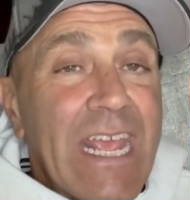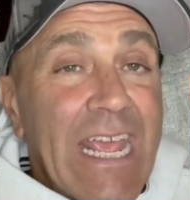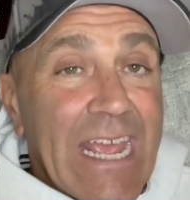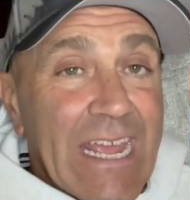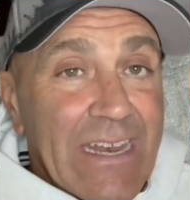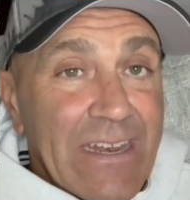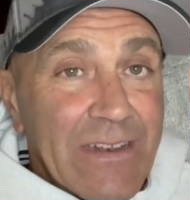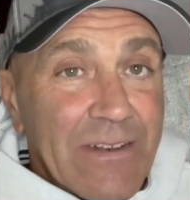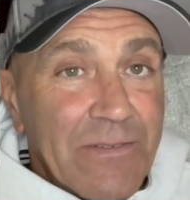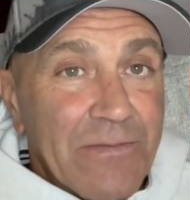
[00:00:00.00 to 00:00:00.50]

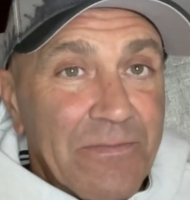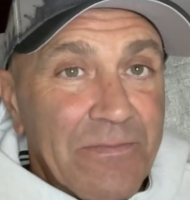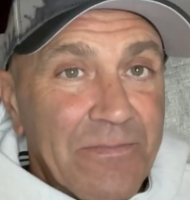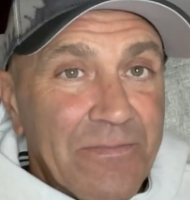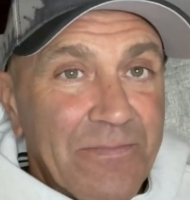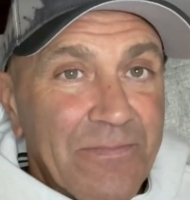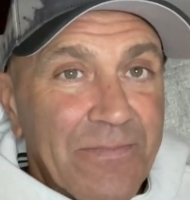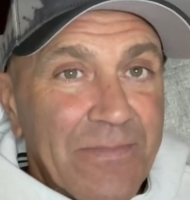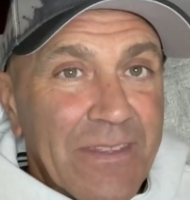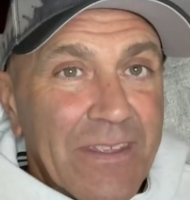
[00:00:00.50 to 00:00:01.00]
in.
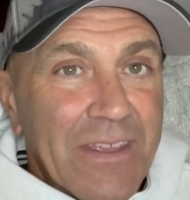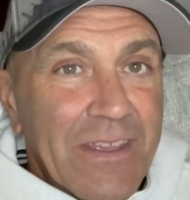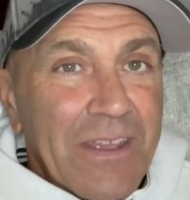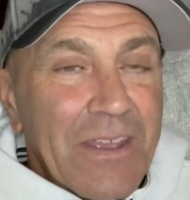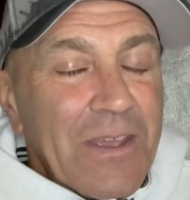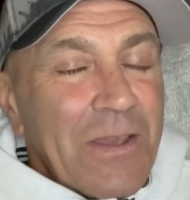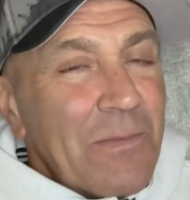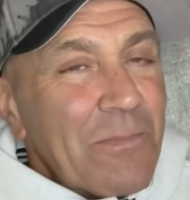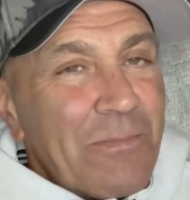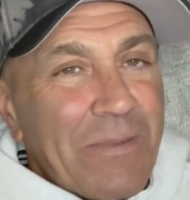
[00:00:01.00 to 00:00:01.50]

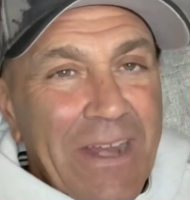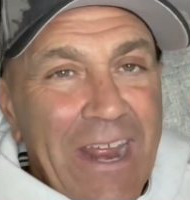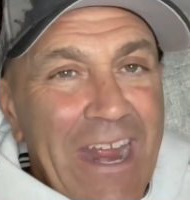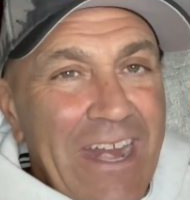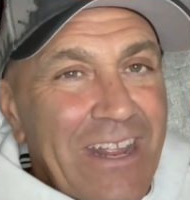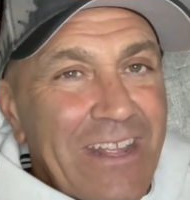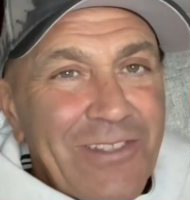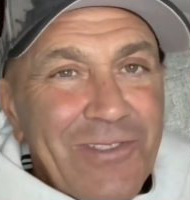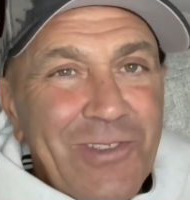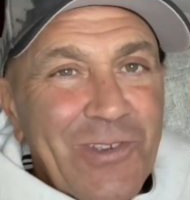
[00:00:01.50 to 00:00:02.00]
But I
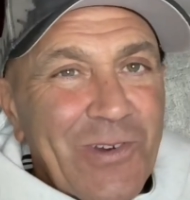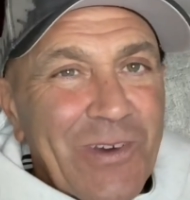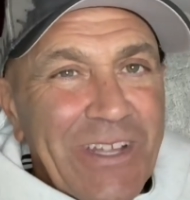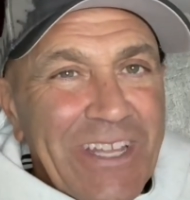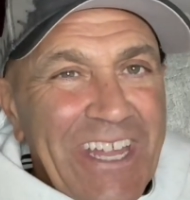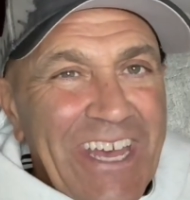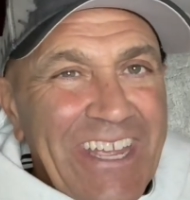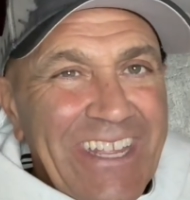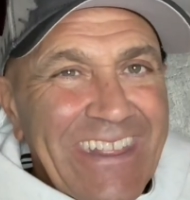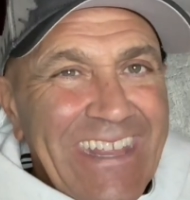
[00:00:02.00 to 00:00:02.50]
didn't do it
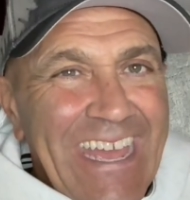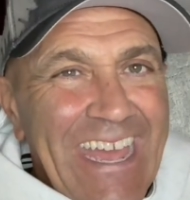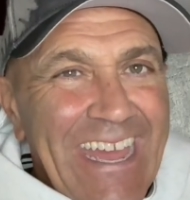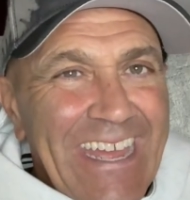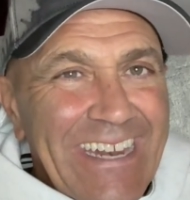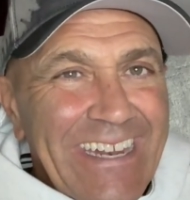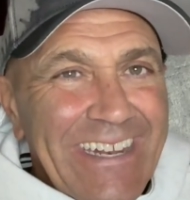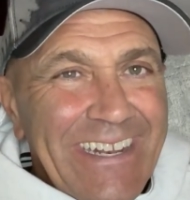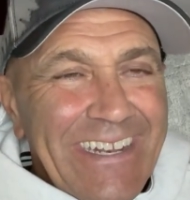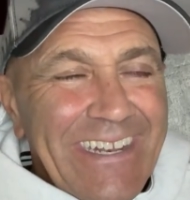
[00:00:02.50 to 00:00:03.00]
like
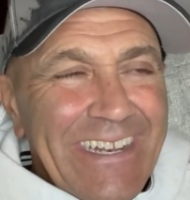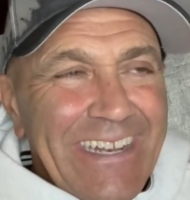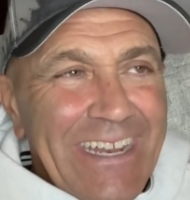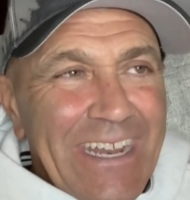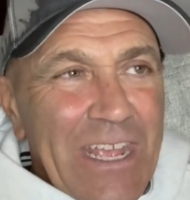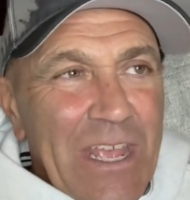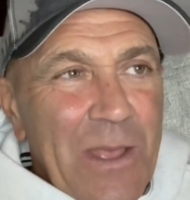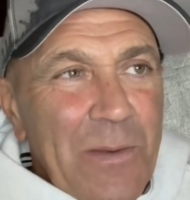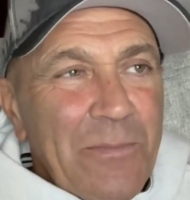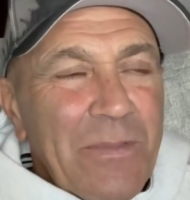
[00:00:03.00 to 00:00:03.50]
that.
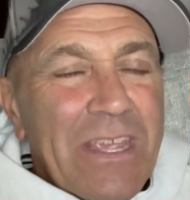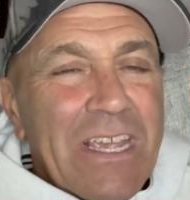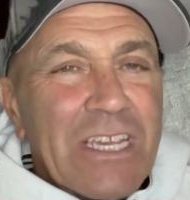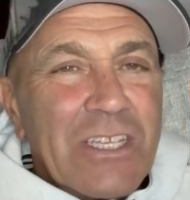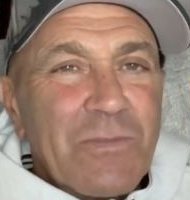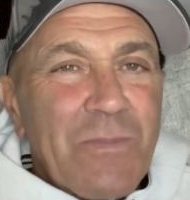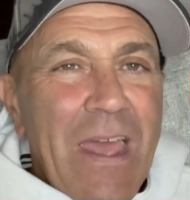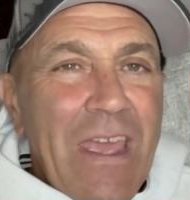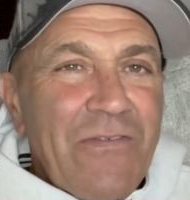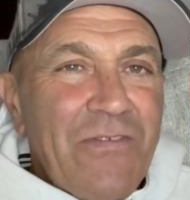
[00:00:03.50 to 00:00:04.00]

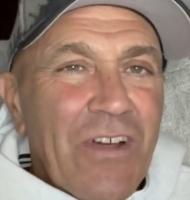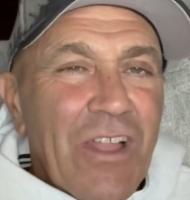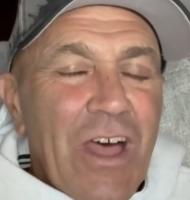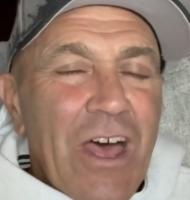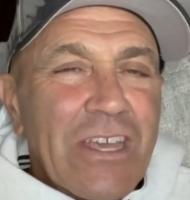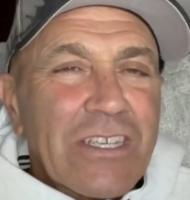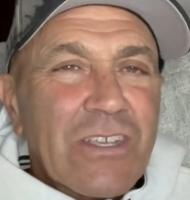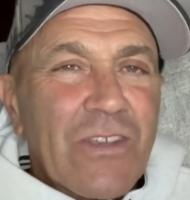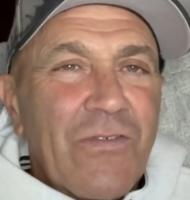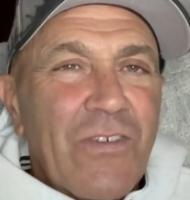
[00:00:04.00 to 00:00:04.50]
Because my
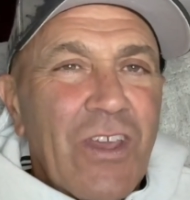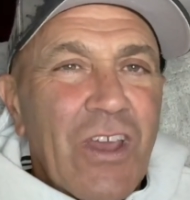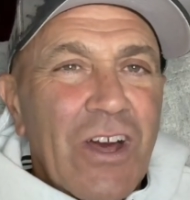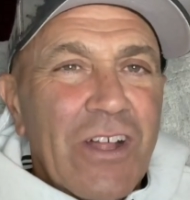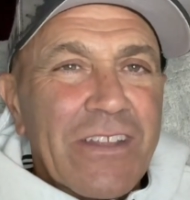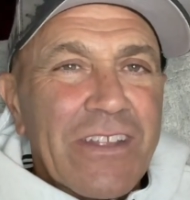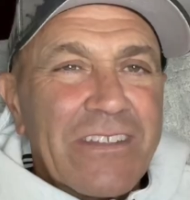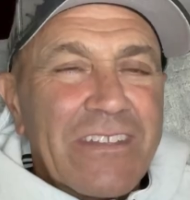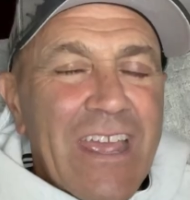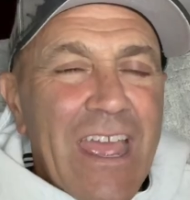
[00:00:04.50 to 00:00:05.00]
philosophy
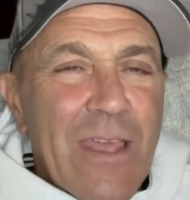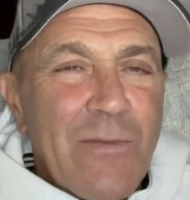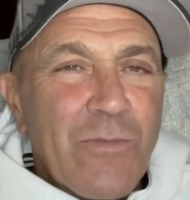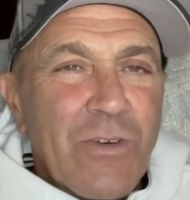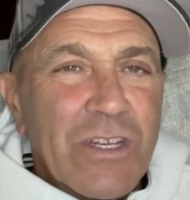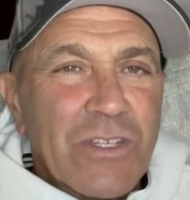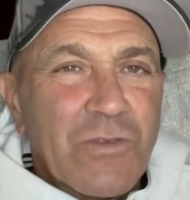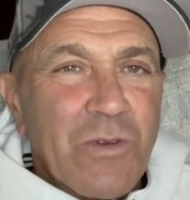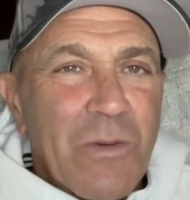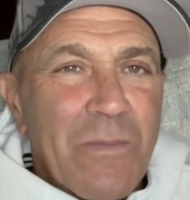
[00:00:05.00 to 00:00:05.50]
all the time
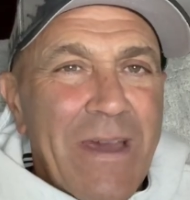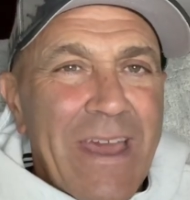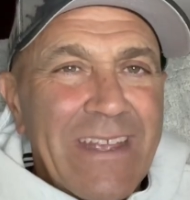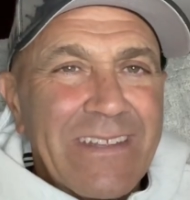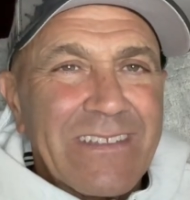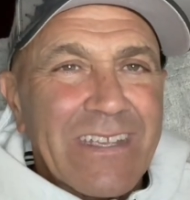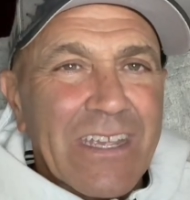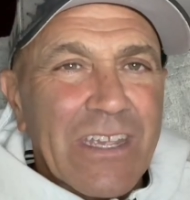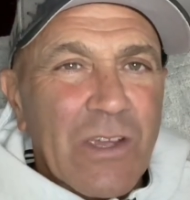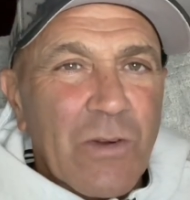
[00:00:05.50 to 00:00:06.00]
was, what my
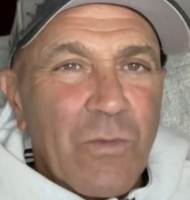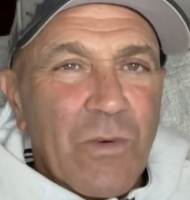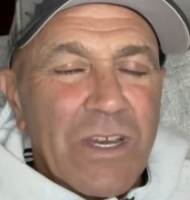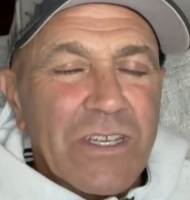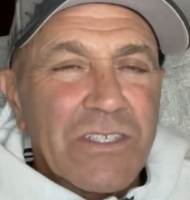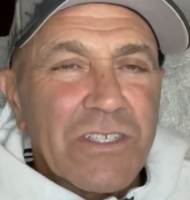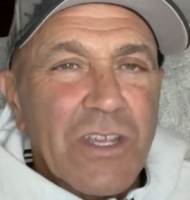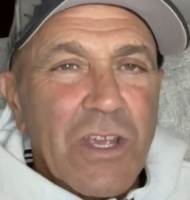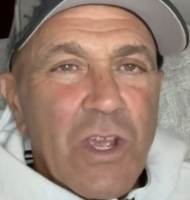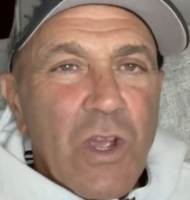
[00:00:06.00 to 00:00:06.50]
ticket
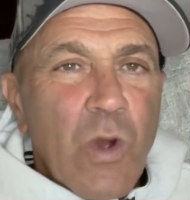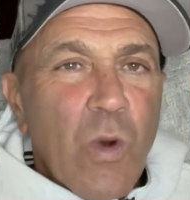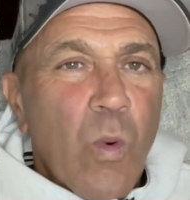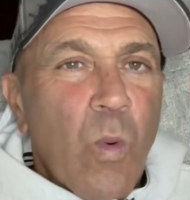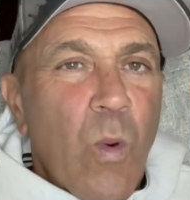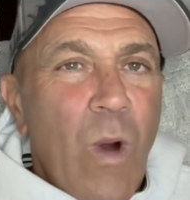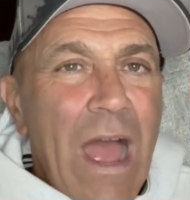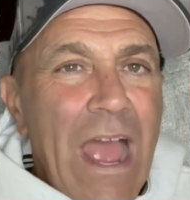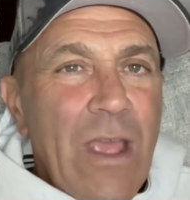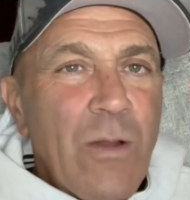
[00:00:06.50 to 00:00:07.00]
was,
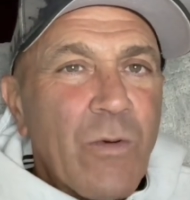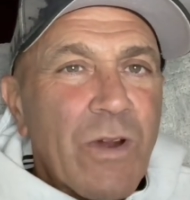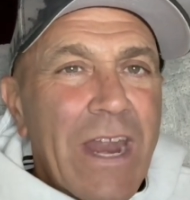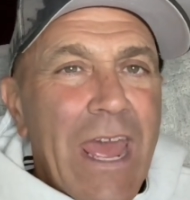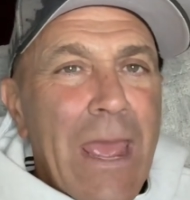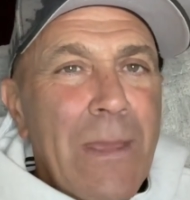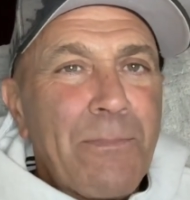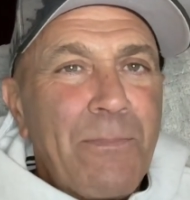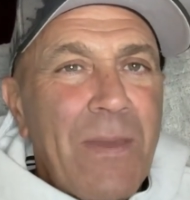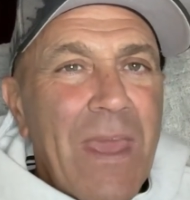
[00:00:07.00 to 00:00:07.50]
why would
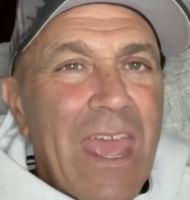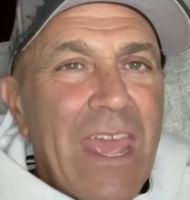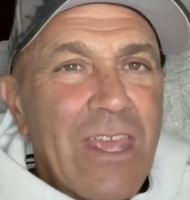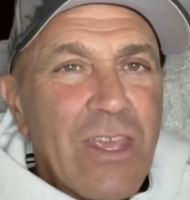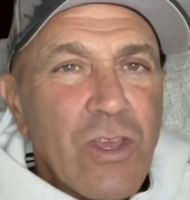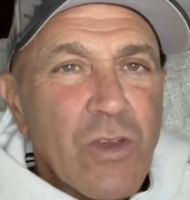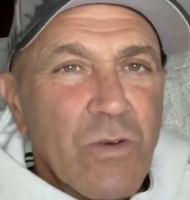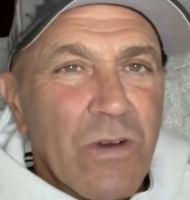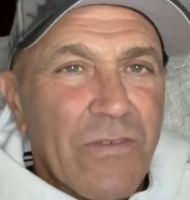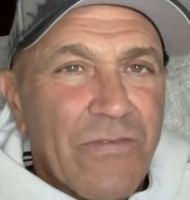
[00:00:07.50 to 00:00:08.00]
I pay
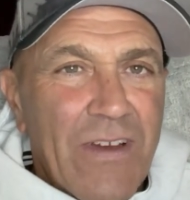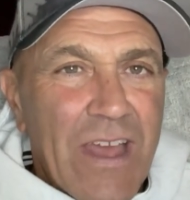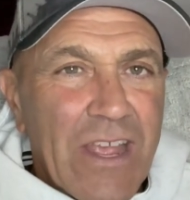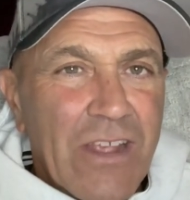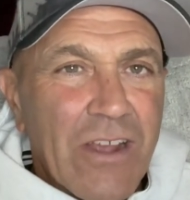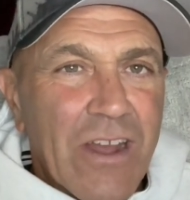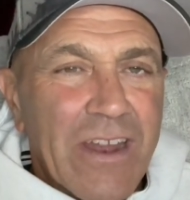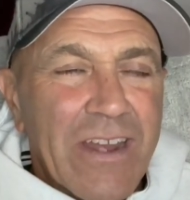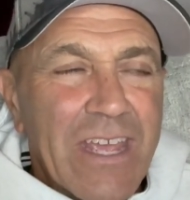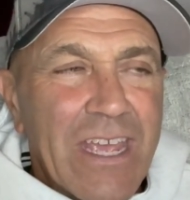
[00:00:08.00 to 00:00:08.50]
you if I
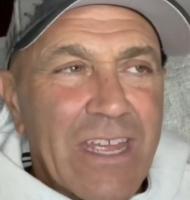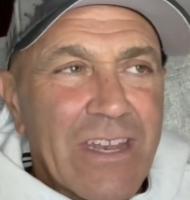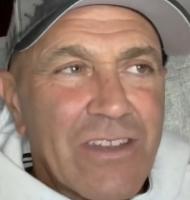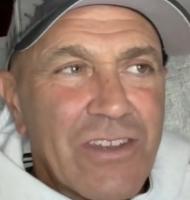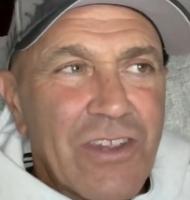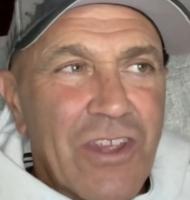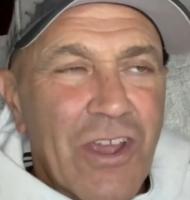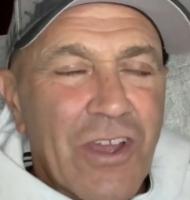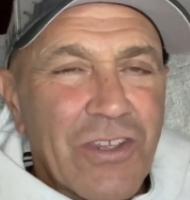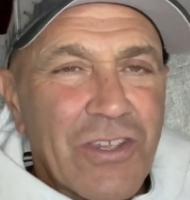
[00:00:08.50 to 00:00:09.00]
got hit
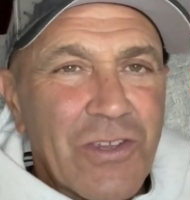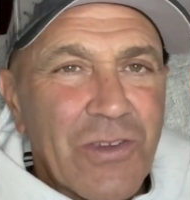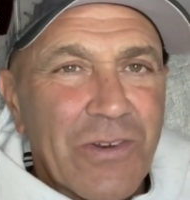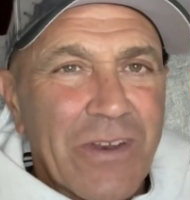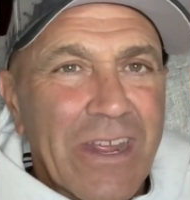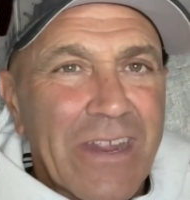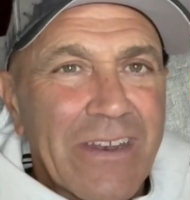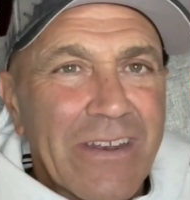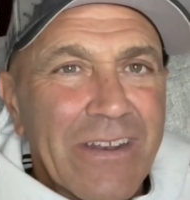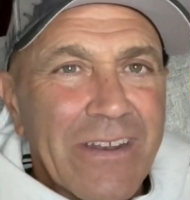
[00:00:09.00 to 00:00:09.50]
in your
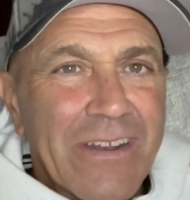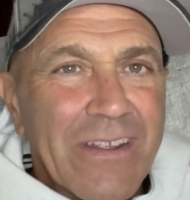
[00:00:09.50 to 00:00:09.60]
unit?